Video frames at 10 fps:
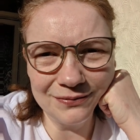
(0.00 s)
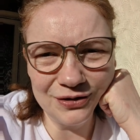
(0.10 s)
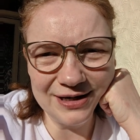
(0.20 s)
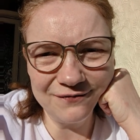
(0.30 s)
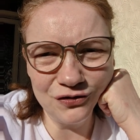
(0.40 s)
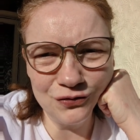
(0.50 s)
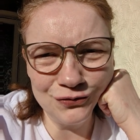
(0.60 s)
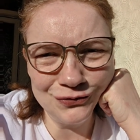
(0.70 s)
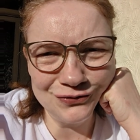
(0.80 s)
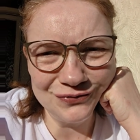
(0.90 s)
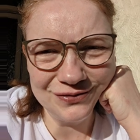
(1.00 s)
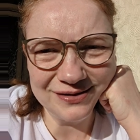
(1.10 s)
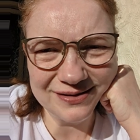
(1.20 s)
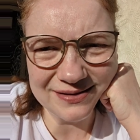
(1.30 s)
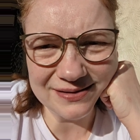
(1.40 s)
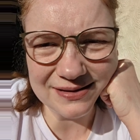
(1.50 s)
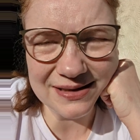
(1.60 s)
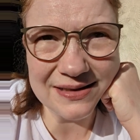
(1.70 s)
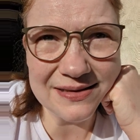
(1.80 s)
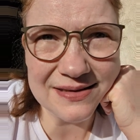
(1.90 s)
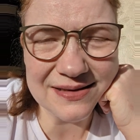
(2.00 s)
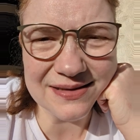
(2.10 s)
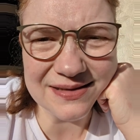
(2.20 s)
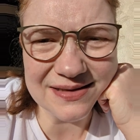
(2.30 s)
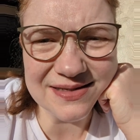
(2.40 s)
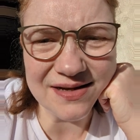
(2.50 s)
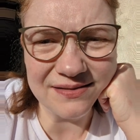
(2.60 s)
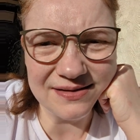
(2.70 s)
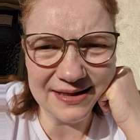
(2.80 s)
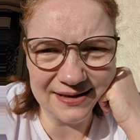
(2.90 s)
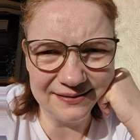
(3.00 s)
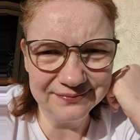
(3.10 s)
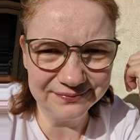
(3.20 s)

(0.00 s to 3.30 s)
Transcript: Good afternoon. It's Sunday.